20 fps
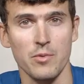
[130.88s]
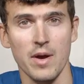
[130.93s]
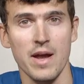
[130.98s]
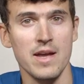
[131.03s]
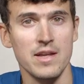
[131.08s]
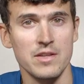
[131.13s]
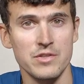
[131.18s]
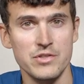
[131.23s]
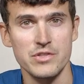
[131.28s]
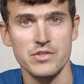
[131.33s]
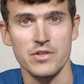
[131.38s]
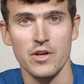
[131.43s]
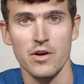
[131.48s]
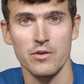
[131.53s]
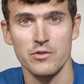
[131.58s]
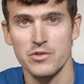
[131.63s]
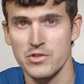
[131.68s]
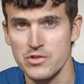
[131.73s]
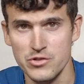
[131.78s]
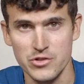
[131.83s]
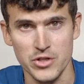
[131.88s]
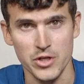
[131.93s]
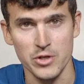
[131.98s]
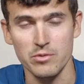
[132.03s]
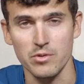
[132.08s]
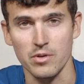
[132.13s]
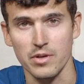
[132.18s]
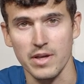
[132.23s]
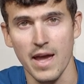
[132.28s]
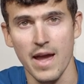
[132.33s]
rain, snow, just
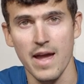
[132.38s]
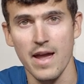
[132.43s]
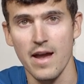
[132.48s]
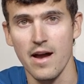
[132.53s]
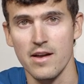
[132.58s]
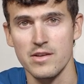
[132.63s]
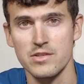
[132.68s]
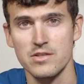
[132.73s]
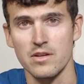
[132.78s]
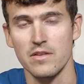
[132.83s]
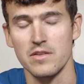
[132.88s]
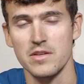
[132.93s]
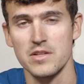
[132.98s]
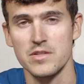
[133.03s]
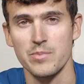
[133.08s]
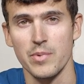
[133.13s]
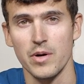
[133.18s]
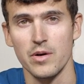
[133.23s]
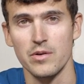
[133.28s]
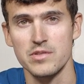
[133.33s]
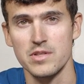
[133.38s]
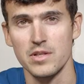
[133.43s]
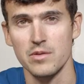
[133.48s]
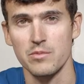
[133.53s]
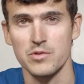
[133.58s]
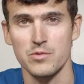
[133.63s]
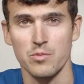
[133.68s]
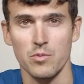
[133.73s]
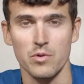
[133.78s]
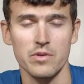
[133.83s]
general chaos on these boats, and it
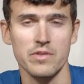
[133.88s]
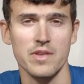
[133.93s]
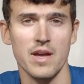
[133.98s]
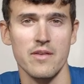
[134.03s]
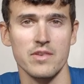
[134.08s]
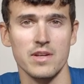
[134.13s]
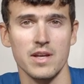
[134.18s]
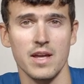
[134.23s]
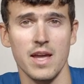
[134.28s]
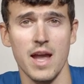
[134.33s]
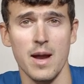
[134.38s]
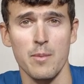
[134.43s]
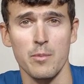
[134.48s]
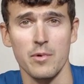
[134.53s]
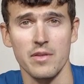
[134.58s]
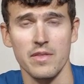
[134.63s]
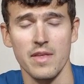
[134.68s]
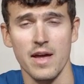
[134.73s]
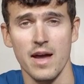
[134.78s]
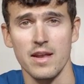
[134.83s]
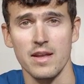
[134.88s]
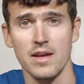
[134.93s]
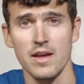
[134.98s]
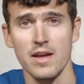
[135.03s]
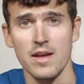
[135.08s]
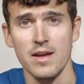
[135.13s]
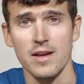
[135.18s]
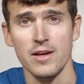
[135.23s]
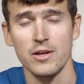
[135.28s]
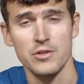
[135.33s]
was worth having a camera that
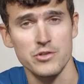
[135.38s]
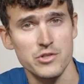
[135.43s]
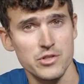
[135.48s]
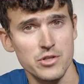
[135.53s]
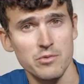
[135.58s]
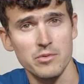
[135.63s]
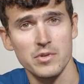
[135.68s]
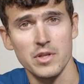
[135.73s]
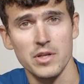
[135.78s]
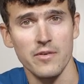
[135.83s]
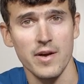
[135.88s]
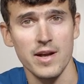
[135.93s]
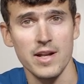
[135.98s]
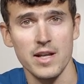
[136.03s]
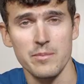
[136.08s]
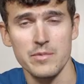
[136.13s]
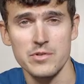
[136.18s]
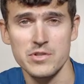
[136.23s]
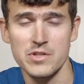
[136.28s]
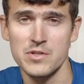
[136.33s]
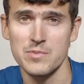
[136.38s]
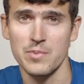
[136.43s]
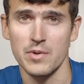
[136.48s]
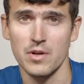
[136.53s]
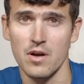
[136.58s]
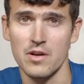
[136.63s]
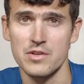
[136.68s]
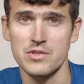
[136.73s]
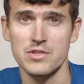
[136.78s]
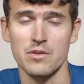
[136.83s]
could shoot really great images, but
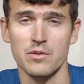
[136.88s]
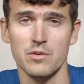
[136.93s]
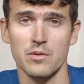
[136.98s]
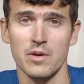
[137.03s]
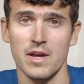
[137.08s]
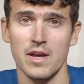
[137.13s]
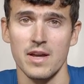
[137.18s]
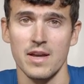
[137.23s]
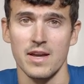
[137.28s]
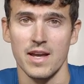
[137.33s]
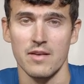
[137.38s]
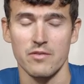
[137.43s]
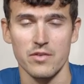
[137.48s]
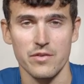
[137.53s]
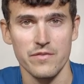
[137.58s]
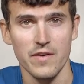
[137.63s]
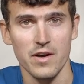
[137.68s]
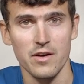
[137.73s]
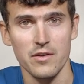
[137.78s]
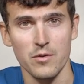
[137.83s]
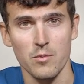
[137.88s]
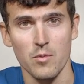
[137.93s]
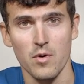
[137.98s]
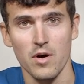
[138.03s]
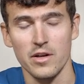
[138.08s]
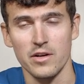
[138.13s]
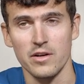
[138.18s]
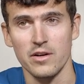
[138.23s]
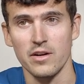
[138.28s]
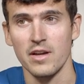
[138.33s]
also if it fell in the
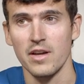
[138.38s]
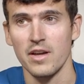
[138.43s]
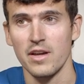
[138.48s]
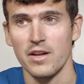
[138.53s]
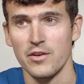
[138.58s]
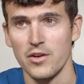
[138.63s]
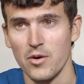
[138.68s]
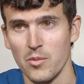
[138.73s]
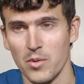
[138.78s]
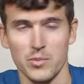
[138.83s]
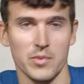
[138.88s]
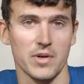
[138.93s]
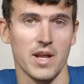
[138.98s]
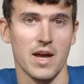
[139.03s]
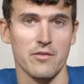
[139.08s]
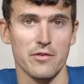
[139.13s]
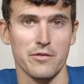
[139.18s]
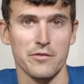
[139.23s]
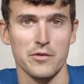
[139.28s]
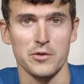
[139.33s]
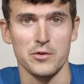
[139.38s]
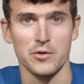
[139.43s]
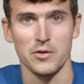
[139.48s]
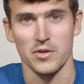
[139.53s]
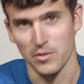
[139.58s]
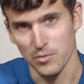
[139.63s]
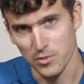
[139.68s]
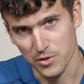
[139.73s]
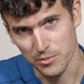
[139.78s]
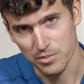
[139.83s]
water, no one would have a
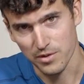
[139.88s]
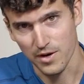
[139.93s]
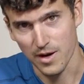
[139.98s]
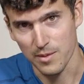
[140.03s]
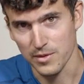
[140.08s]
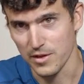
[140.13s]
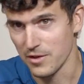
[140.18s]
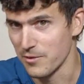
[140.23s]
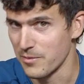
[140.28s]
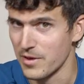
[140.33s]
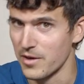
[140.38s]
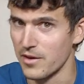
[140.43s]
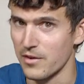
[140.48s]
funeral. It would probably have been